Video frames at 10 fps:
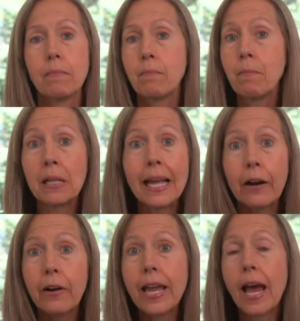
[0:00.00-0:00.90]

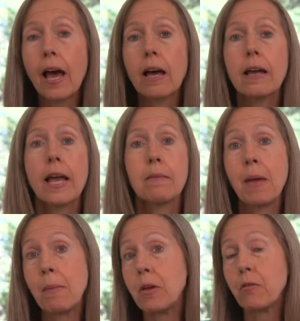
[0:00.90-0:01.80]
malaria.
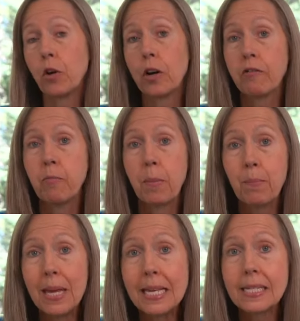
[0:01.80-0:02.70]
Maybe you've heard of
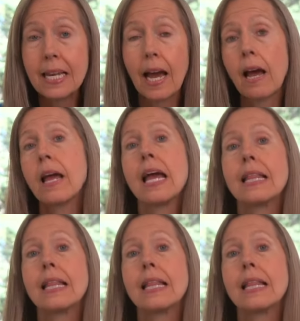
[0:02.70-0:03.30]
Babesia.